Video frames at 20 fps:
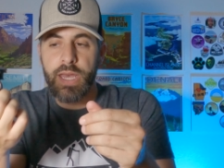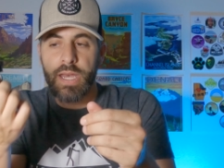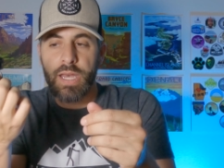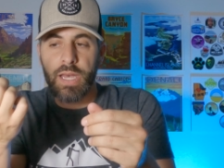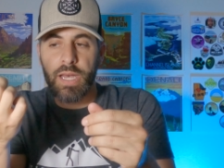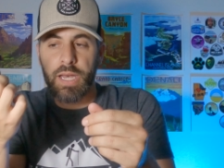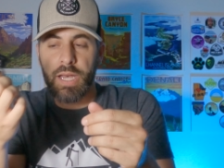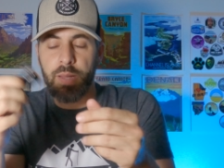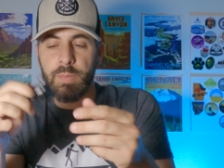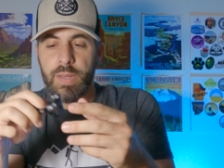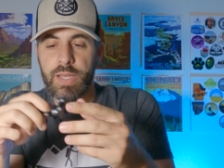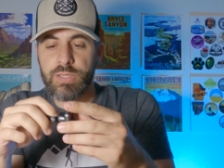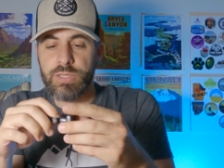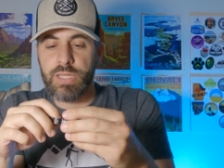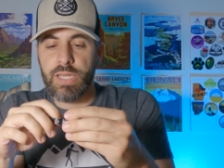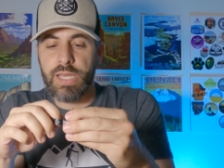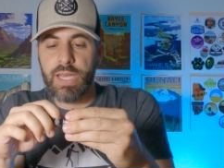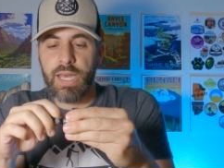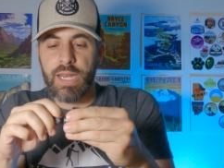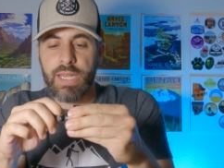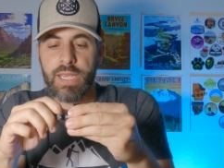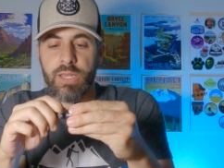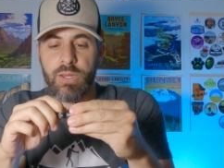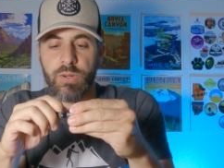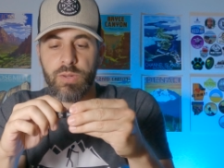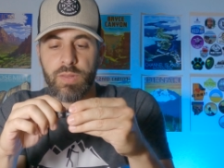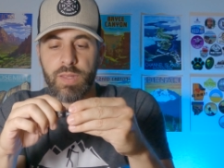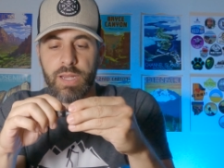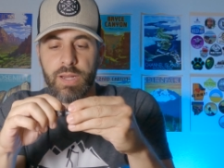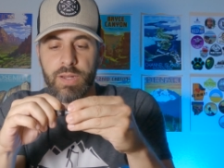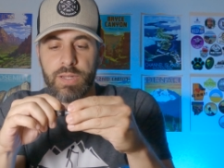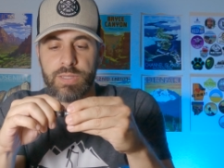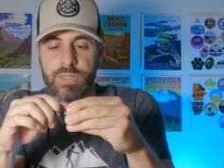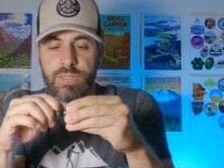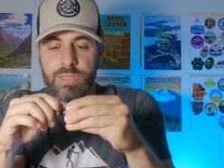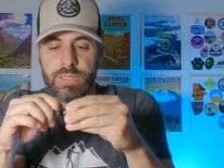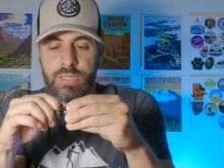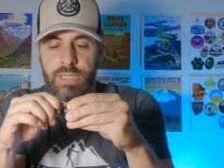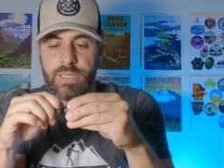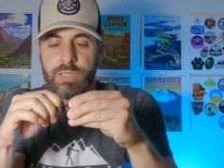as you can kind of hear there,
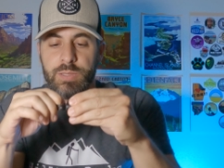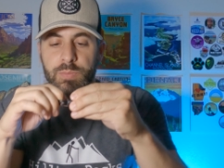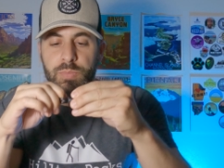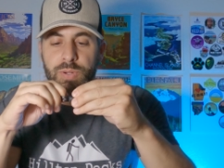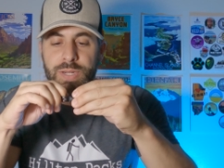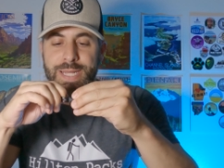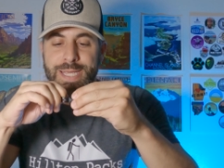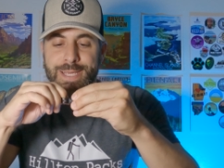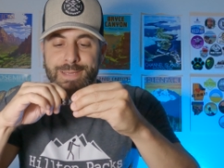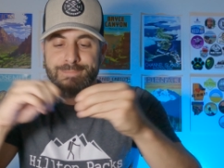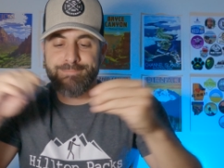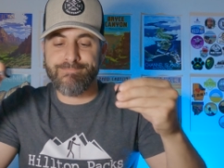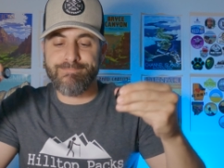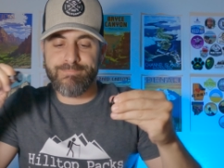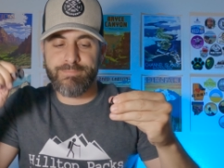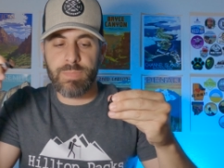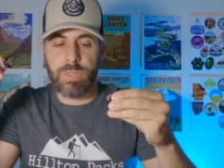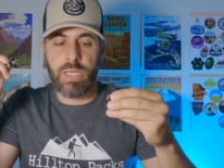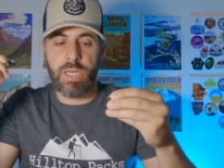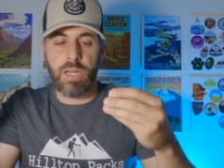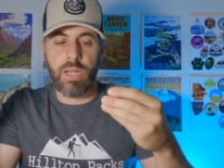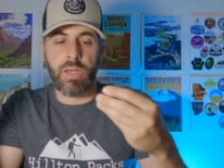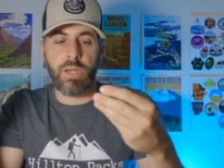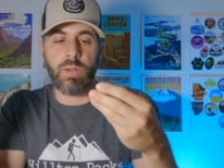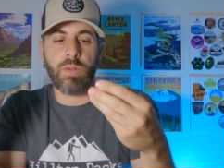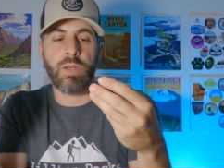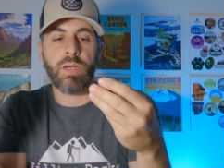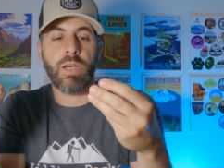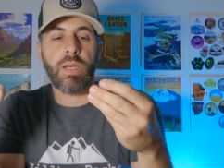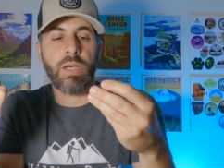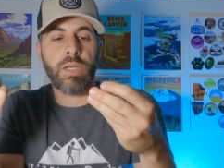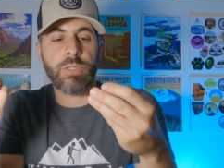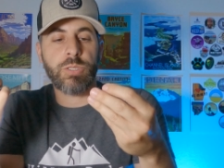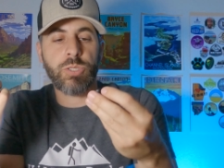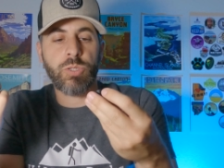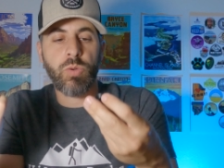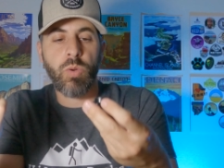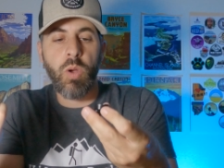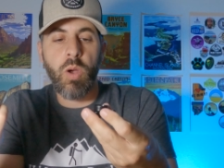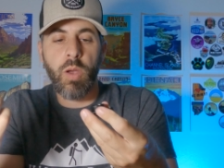it's a pretty
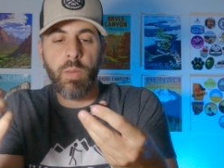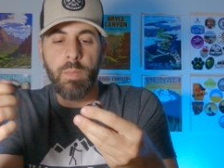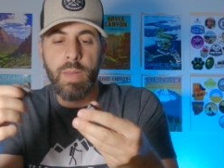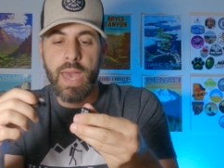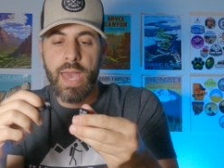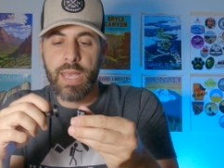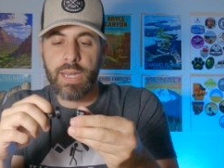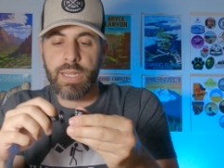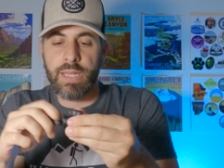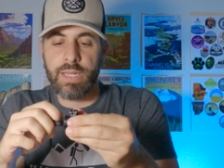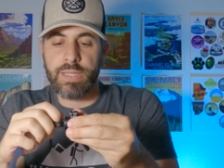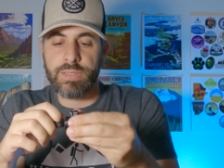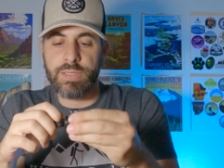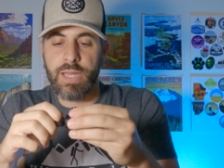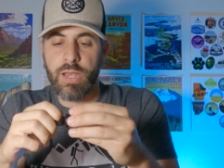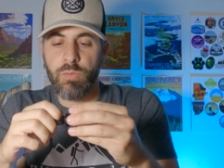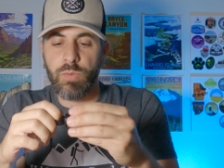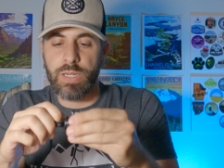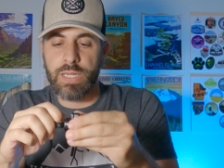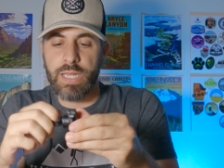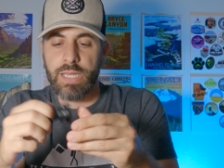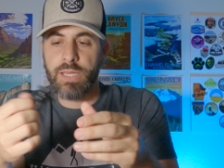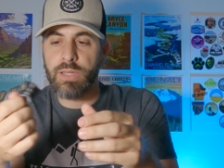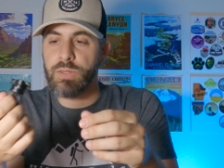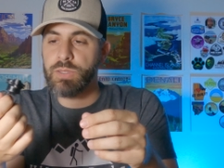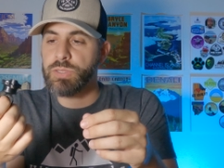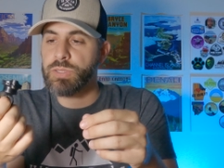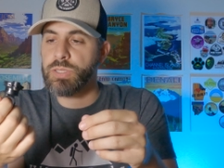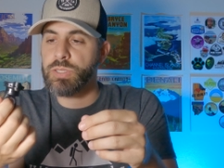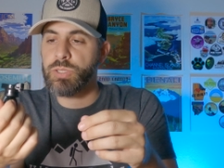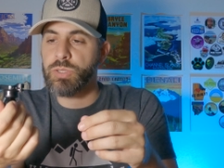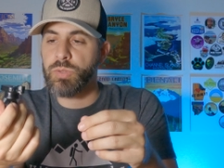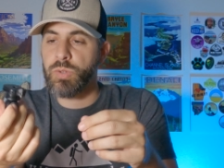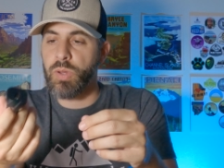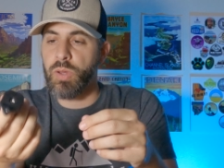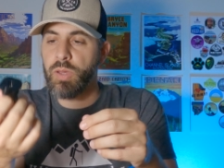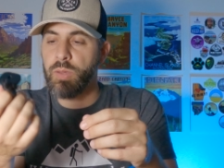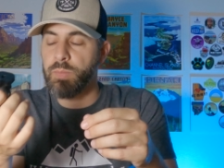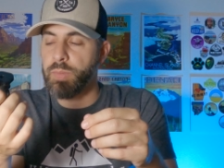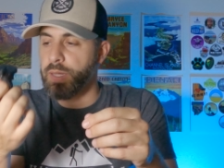strong magnet. It's not ridiculously
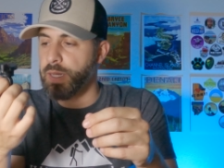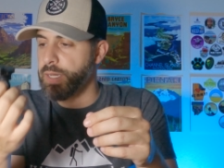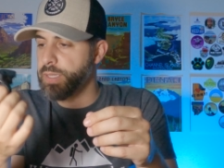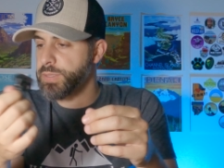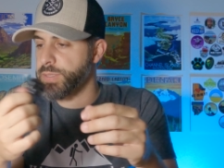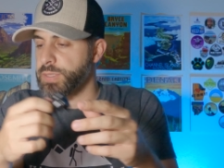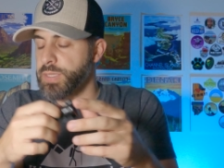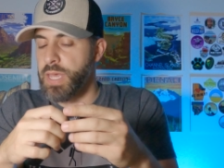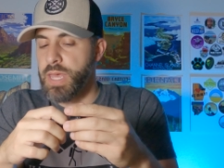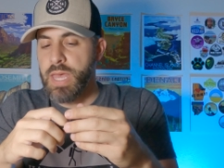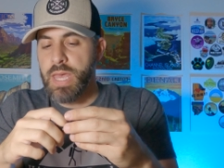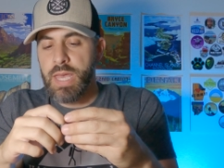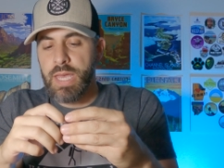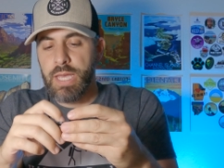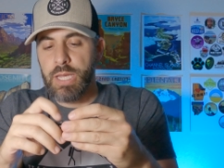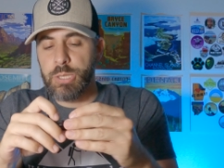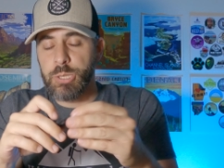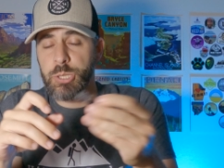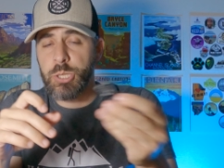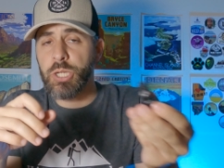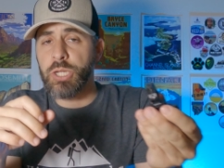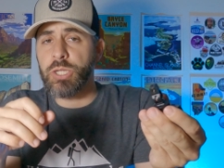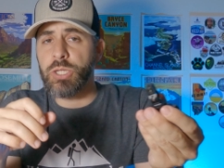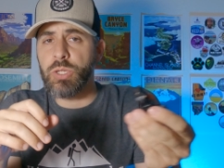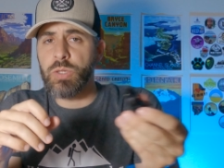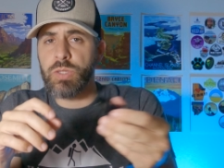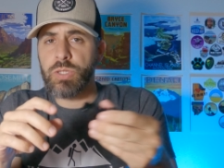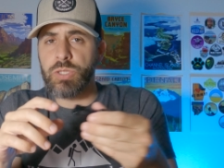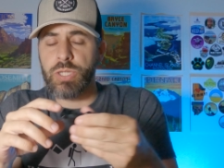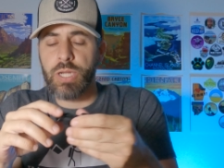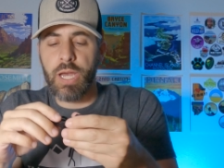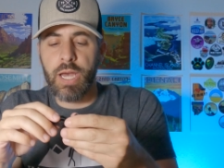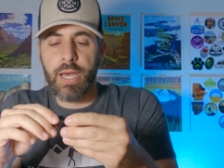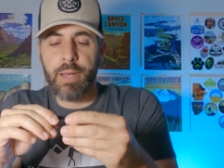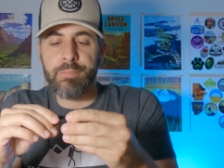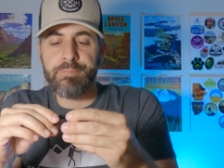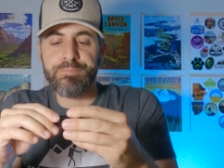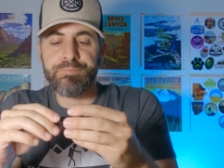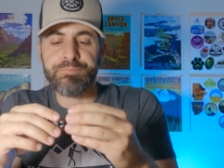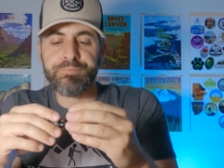strong, but it should do the
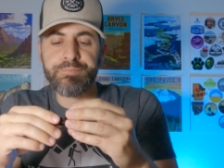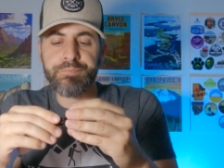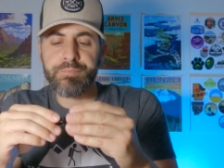job.